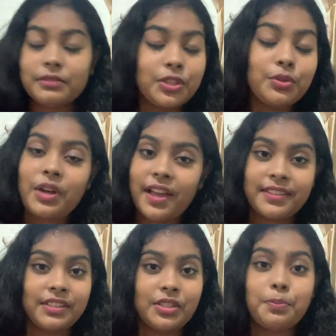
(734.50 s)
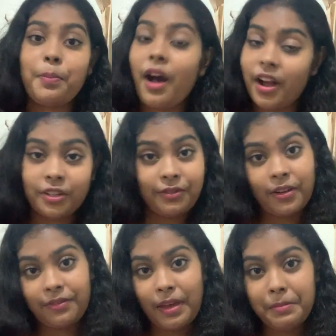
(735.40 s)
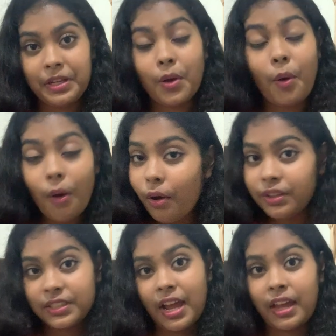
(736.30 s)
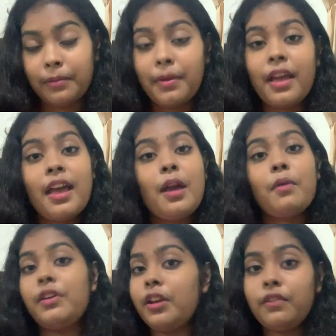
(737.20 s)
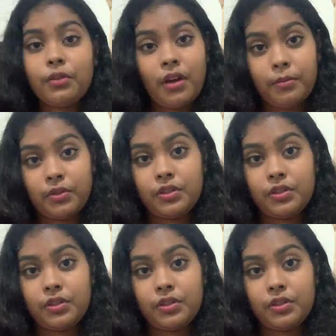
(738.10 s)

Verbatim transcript: You guys are just part of our family all the time. Whenever you come to